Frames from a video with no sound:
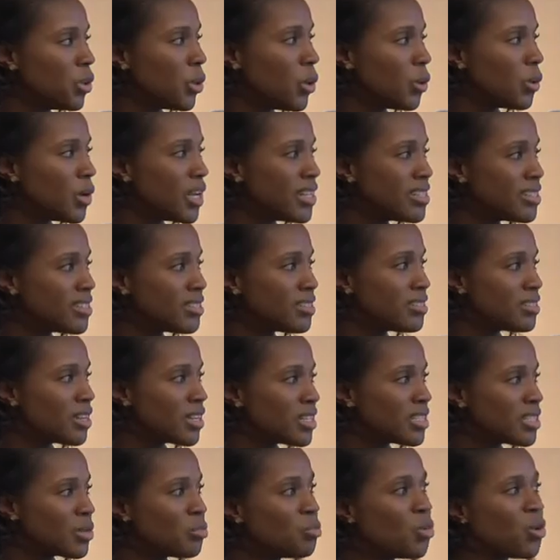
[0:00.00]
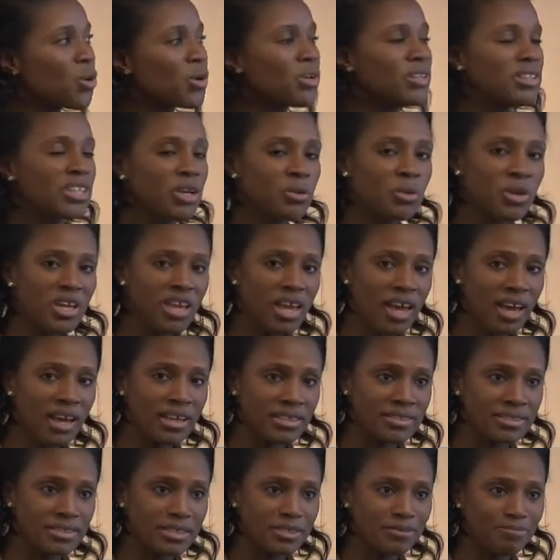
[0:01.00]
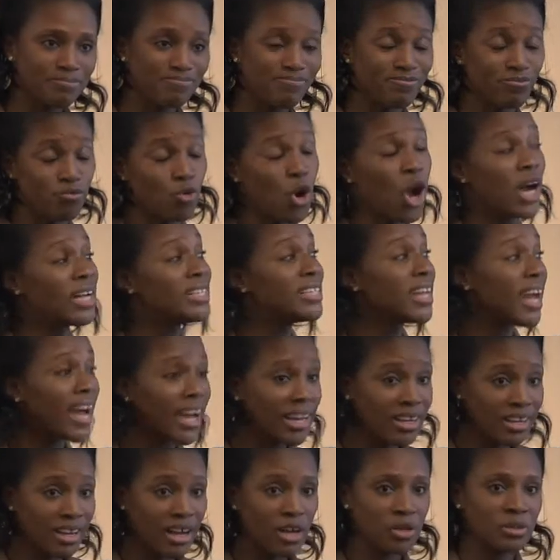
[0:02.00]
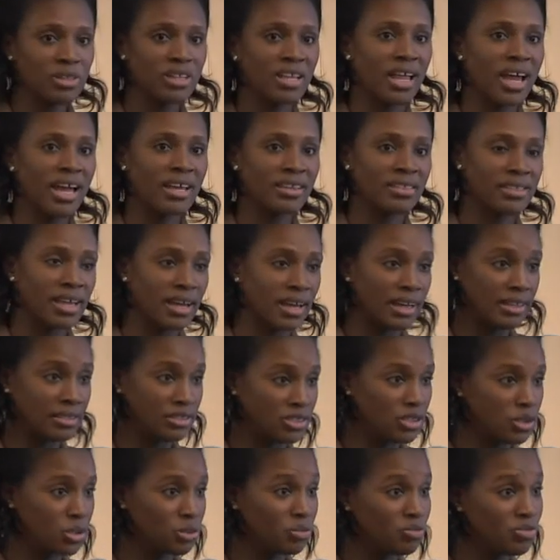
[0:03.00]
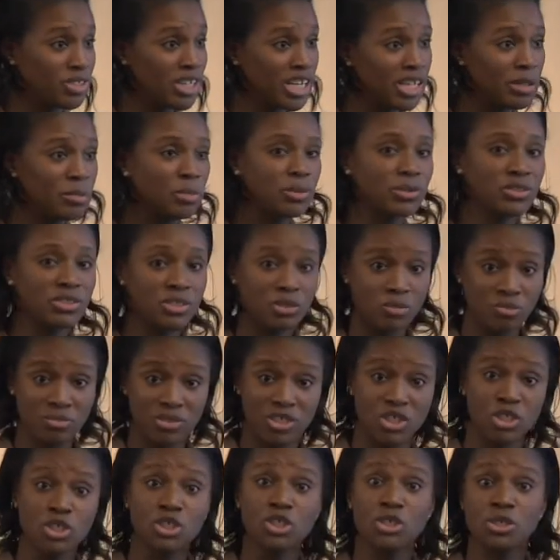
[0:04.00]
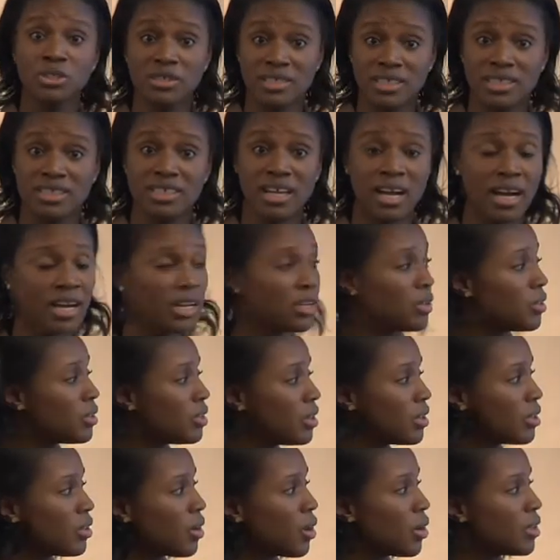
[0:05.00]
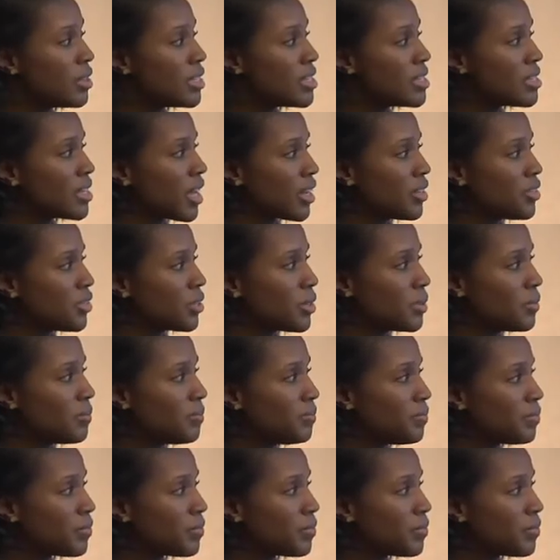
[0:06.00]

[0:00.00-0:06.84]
know, it's, it's important that we get raw data out like that to be able to, to turn the tide on the, on the sector.